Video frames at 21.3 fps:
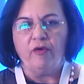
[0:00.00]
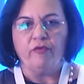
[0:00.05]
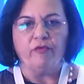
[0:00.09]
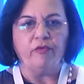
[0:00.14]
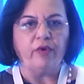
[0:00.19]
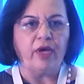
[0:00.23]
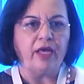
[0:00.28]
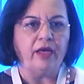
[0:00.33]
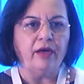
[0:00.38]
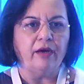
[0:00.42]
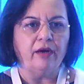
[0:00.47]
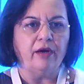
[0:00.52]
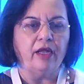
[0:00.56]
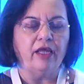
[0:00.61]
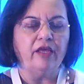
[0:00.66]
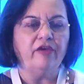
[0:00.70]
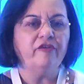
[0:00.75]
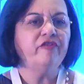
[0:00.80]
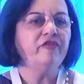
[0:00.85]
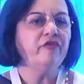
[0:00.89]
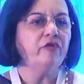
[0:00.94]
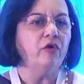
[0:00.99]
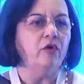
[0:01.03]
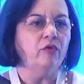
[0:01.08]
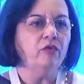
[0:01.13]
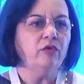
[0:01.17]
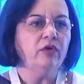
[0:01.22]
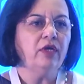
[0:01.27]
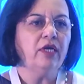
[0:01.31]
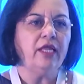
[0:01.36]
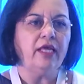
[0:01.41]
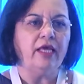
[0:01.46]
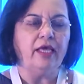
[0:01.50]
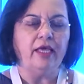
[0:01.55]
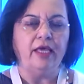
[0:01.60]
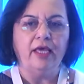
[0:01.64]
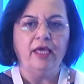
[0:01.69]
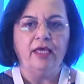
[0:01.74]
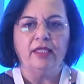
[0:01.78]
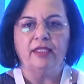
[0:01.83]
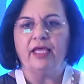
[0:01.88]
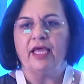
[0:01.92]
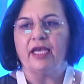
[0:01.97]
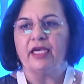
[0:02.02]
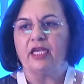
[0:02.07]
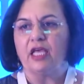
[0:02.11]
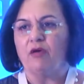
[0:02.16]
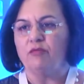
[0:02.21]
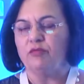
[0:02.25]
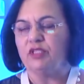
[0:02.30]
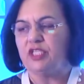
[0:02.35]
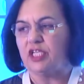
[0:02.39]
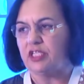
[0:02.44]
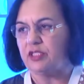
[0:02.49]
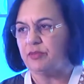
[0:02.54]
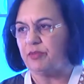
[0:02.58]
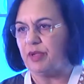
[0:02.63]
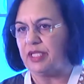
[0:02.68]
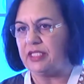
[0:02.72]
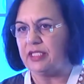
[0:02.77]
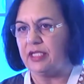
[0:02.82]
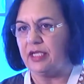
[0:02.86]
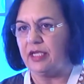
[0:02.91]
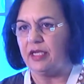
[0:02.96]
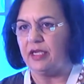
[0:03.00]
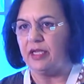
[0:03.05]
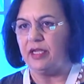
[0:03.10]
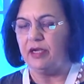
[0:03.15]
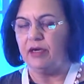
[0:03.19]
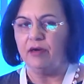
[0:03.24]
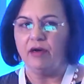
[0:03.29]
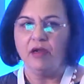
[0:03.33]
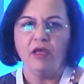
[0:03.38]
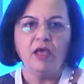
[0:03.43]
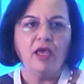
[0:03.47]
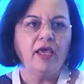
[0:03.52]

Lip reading: where if only they had come 6 months earlier,